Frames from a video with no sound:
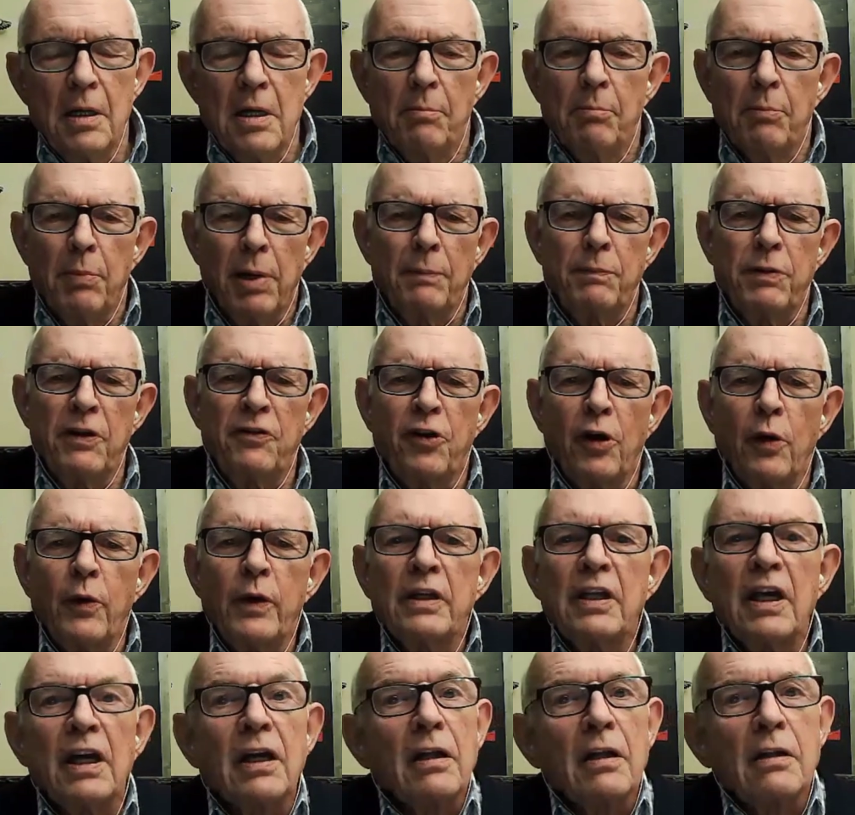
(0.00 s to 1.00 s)
But before we
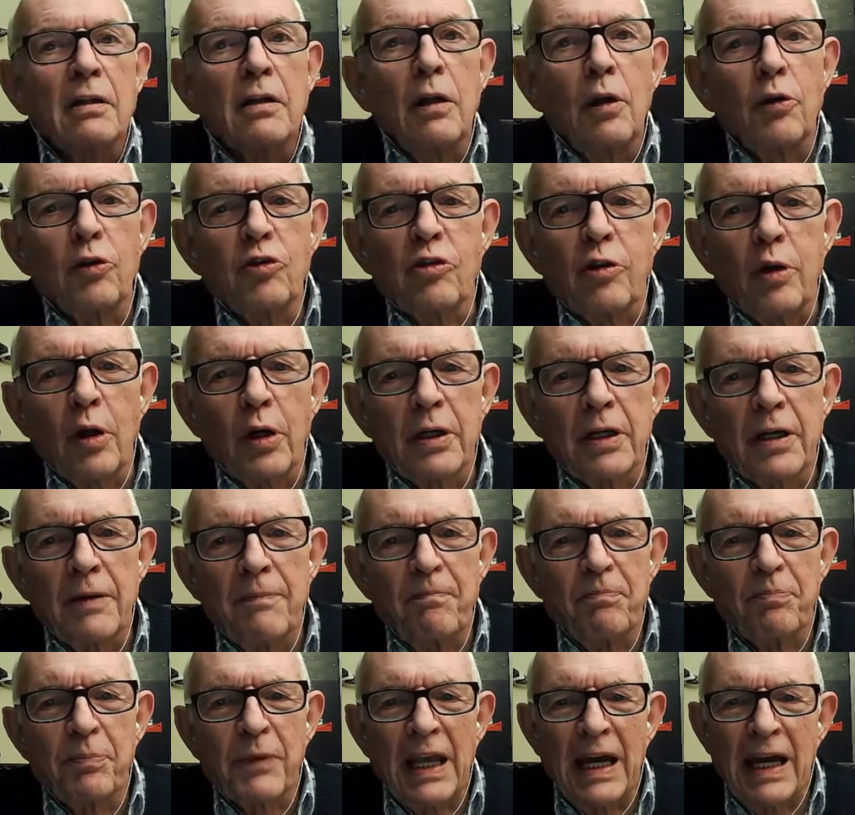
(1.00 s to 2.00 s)
take a close look
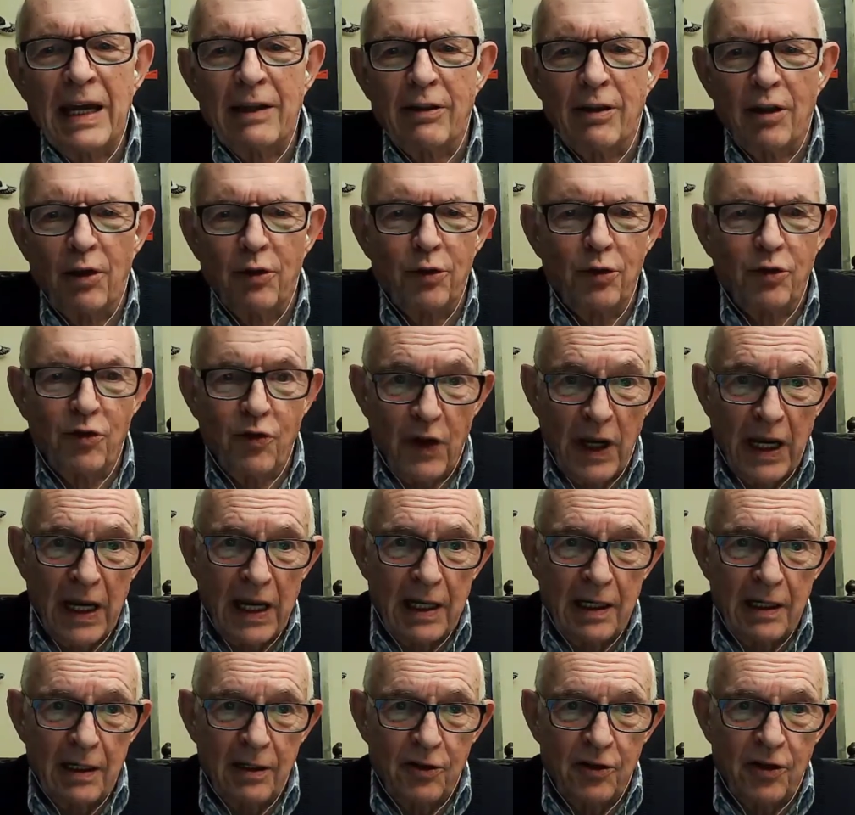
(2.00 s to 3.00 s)
at those
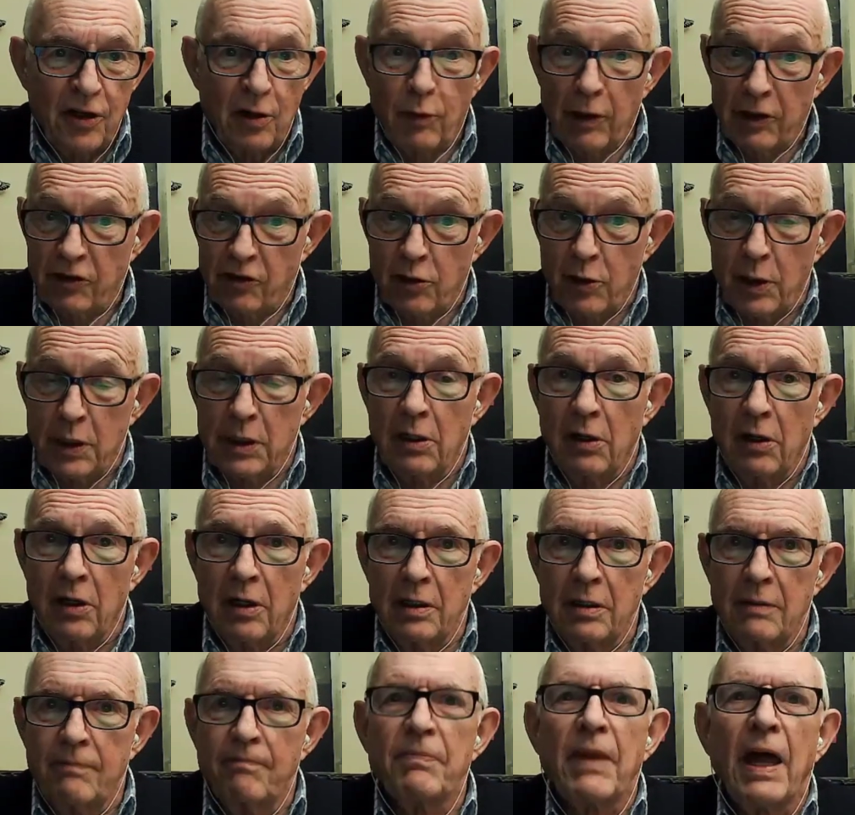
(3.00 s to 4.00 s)
FANGs and what's going
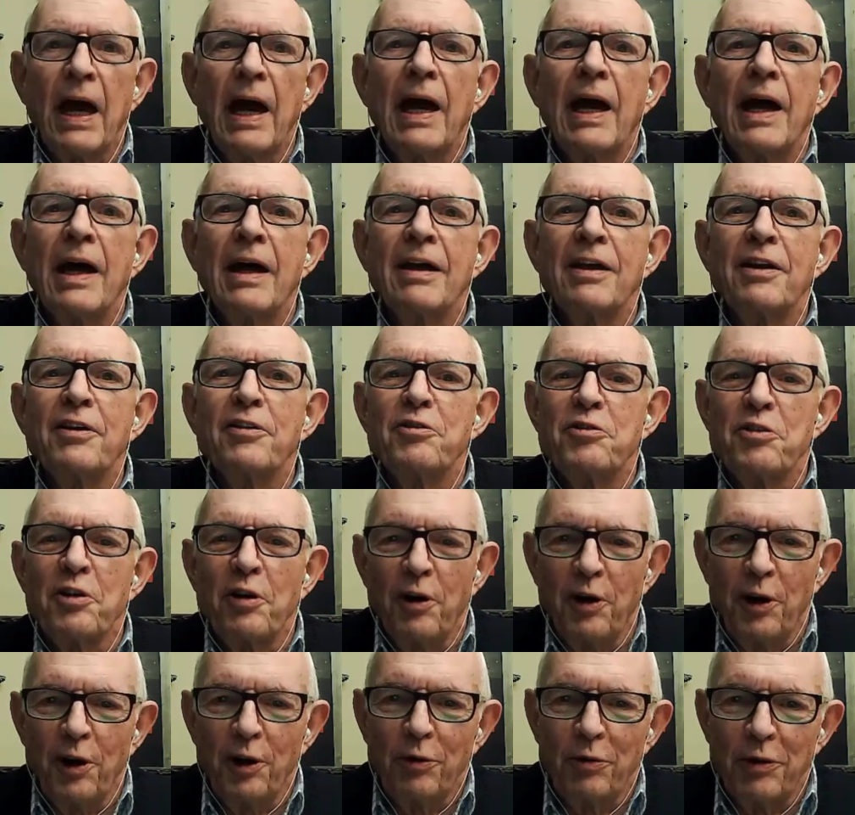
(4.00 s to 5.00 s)
on, as
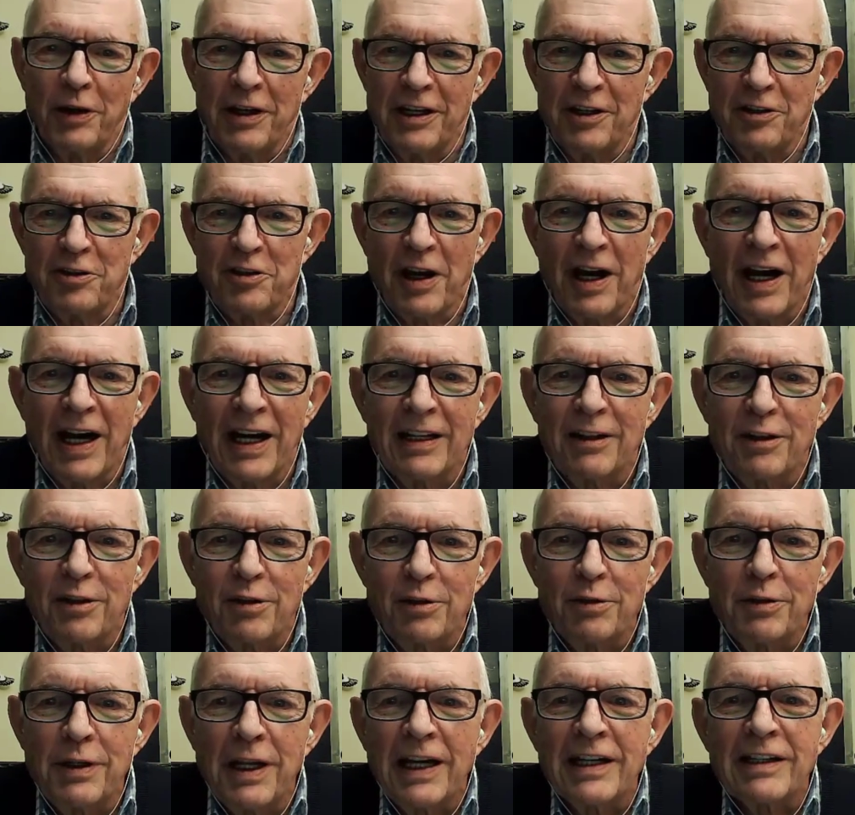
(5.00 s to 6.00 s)
always, I
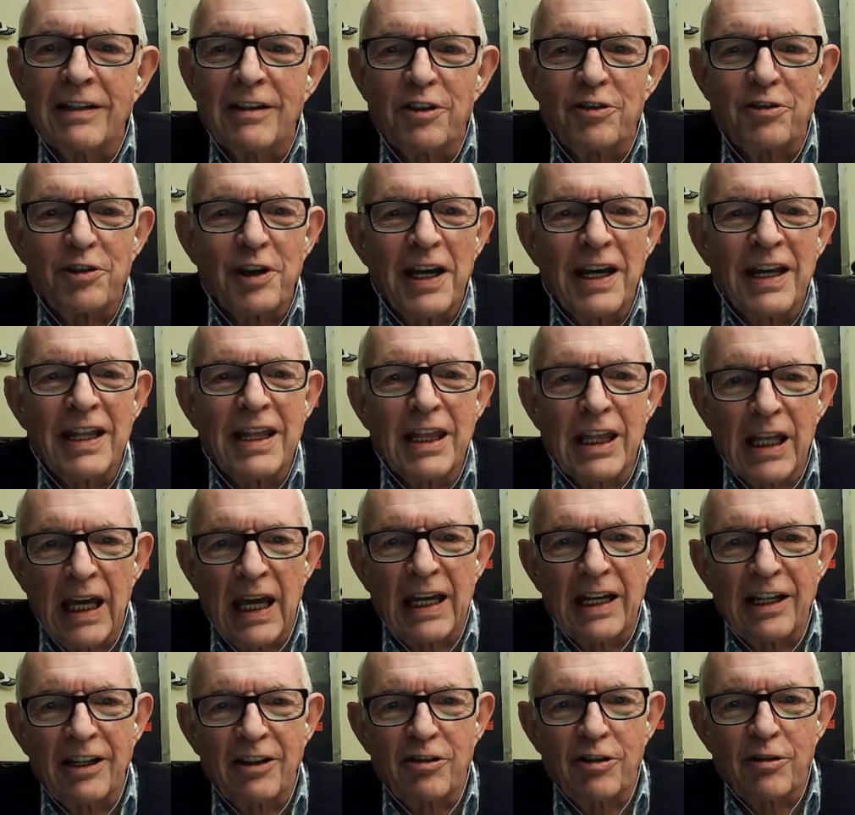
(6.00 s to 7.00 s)
do like to say
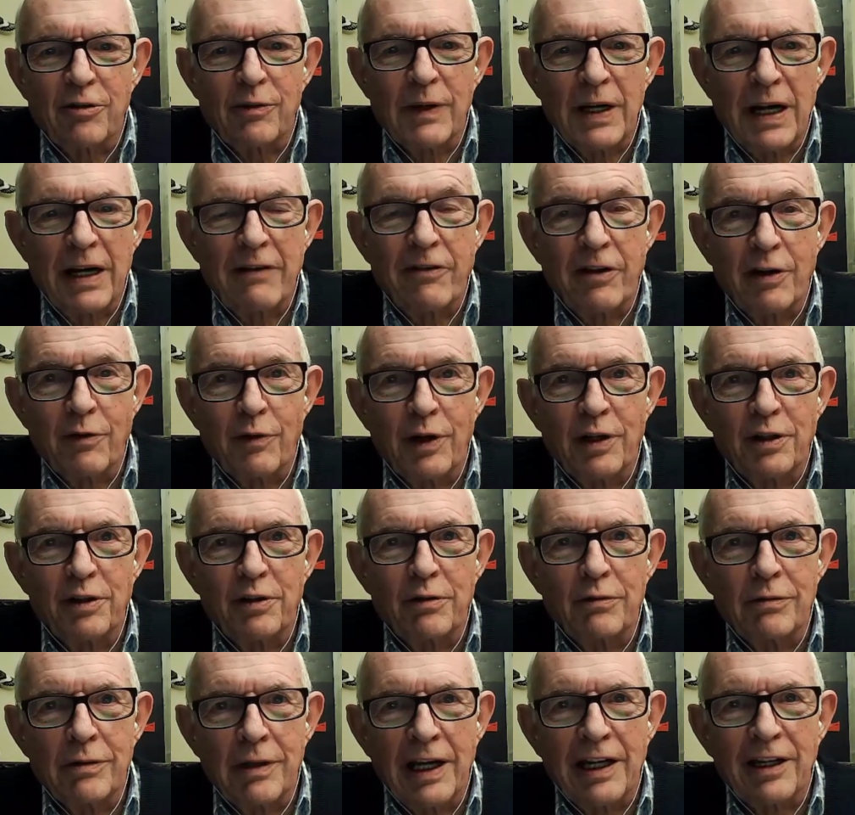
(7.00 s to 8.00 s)
thanks to everyone
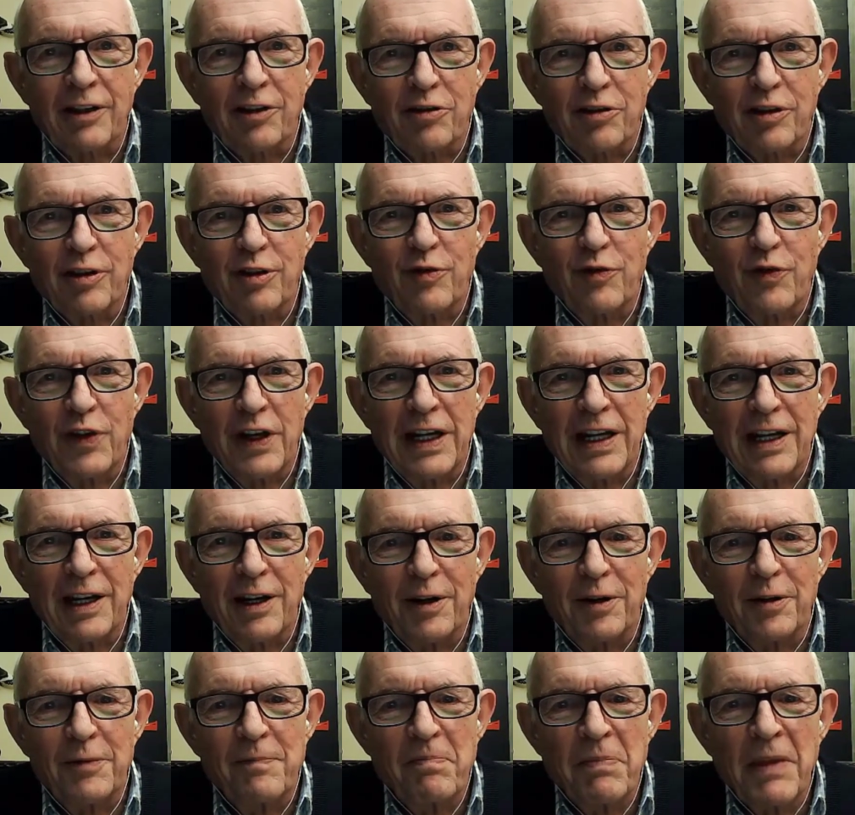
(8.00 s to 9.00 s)
who likes this
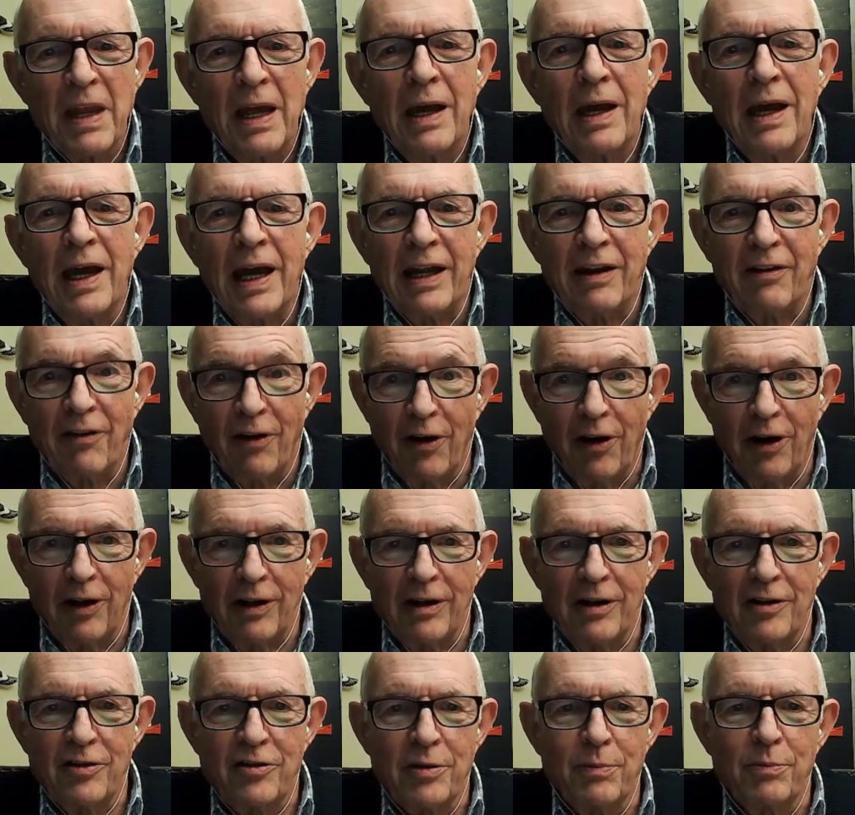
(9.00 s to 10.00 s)
video and all
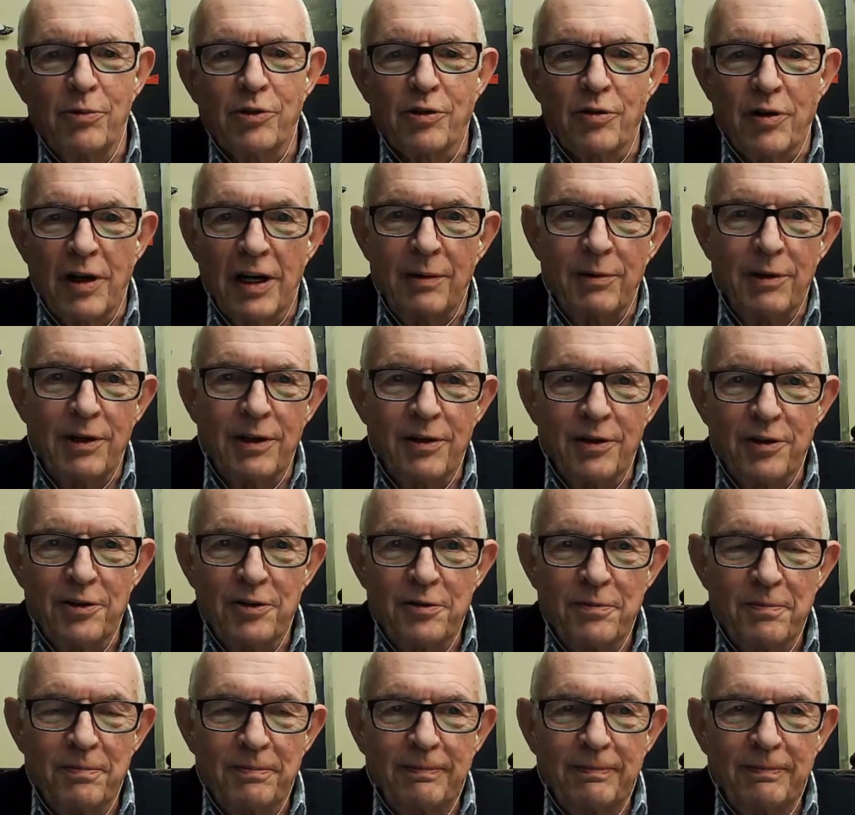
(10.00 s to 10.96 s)
our subscribers.